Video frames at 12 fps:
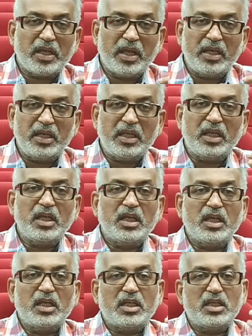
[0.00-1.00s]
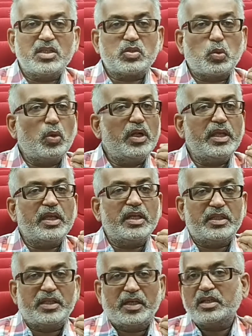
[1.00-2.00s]
he he's holding
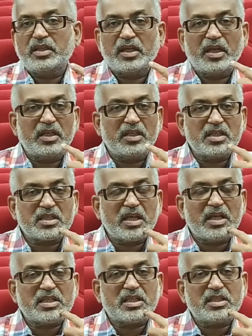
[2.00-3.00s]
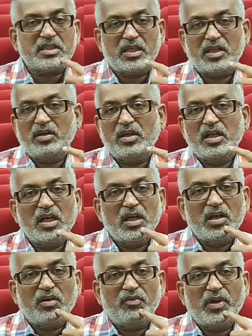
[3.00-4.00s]
it there they get these cancers in a
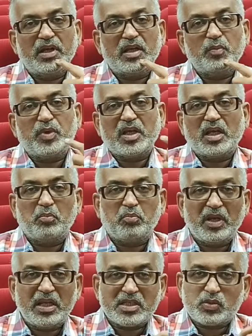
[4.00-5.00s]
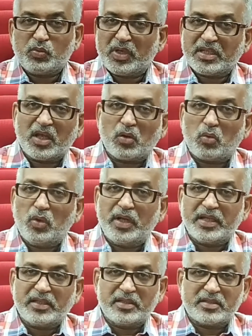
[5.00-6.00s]
very typical place where they are
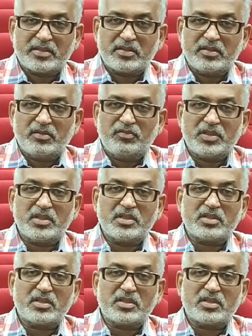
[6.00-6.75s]
holding this which is